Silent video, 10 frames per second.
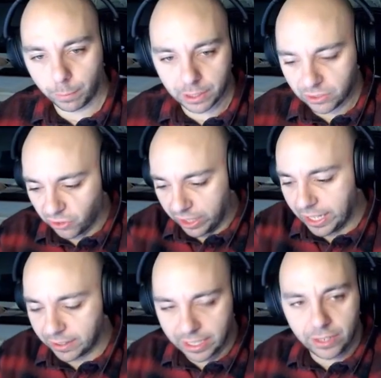I'm gonna
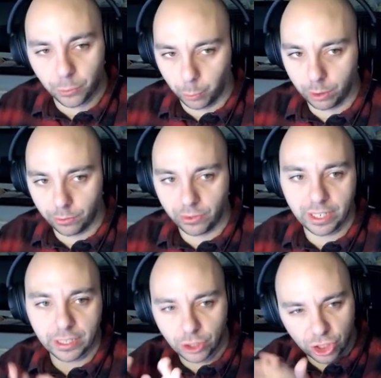select these ones
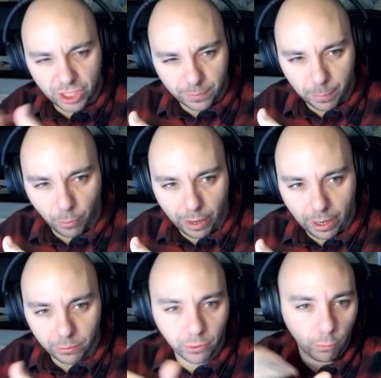and then just shift them
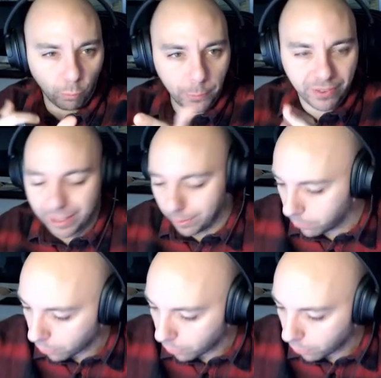around, so rotate them